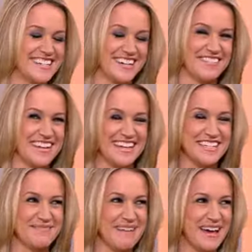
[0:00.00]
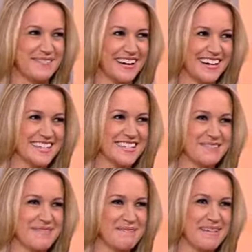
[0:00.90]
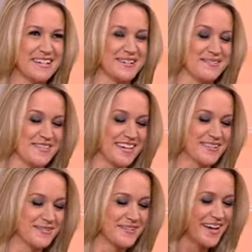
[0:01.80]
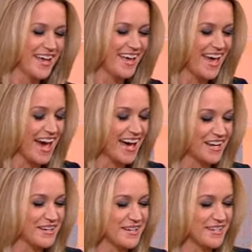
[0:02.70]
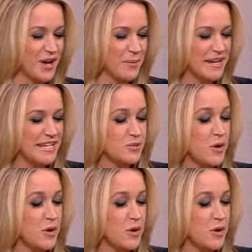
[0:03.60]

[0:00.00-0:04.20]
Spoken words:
Jimmy, he's a bad one. He's going to be a Bachelor of the Year nominee as well.